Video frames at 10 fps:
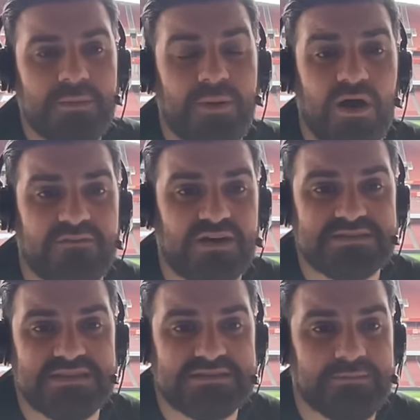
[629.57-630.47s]
part of our
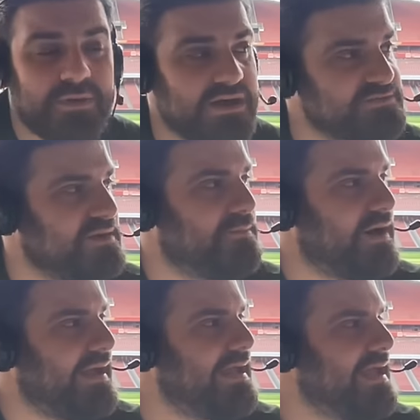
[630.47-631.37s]
season pass me
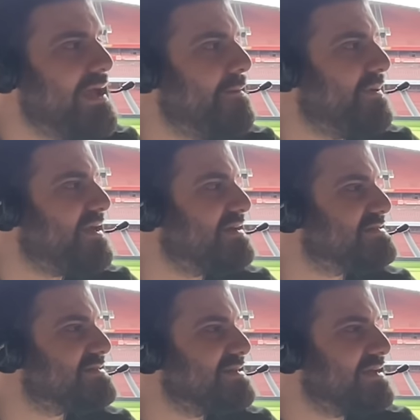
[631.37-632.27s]
by.
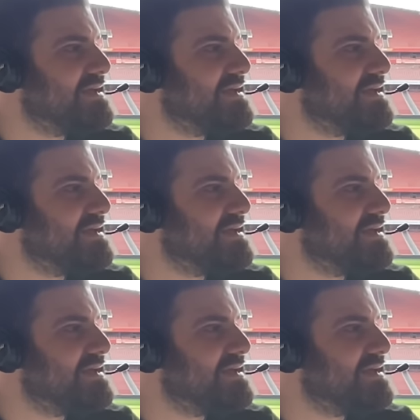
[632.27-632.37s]
Because